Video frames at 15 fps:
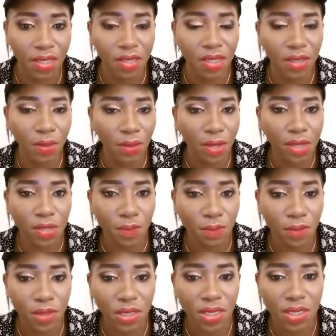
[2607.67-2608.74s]
They told her to
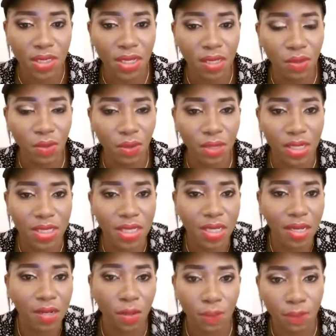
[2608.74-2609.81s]
push. She said no, that she
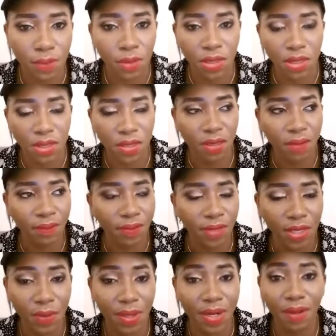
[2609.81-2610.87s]
cannot push.
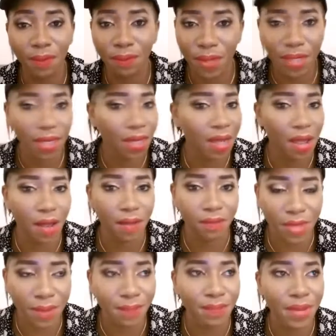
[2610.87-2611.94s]
They were now begging her.
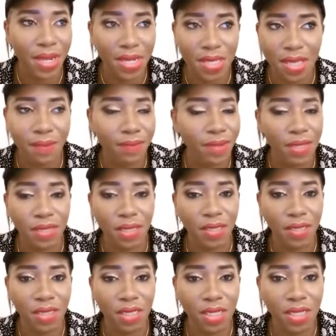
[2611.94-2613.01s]
They begged her.
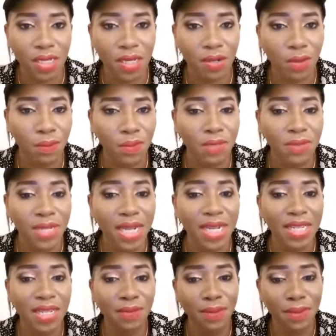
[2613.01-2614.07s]
She said she cannot push.
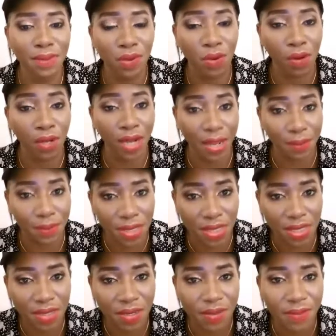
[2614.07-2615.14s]
Immediately, the baby
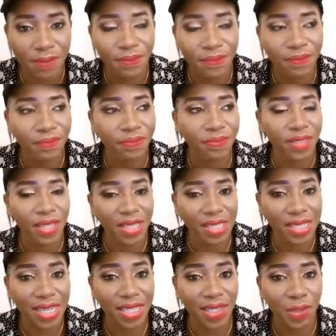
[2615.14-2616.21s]
collapsed
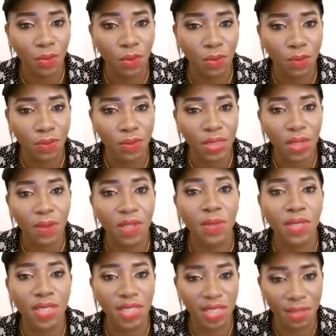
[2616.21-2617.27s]
inside the womb. That was
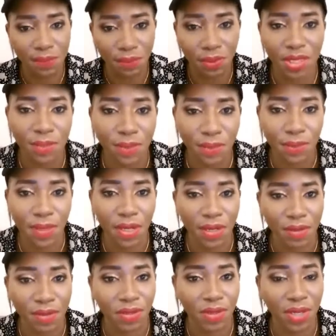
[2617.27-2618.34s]
when she then pushed the baby
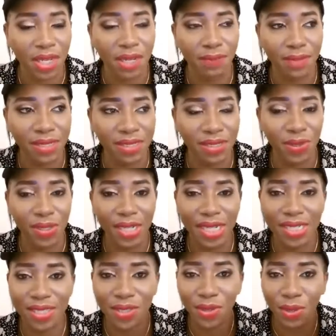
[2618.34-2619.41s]
out. You can imagine. So
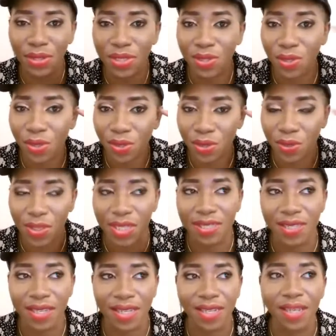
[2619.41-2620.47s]
that story stuck to
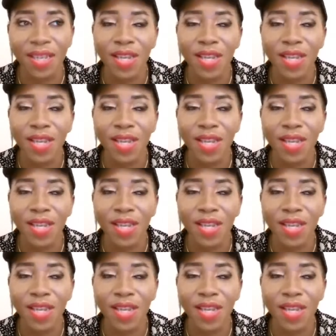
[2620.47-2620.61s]
his head.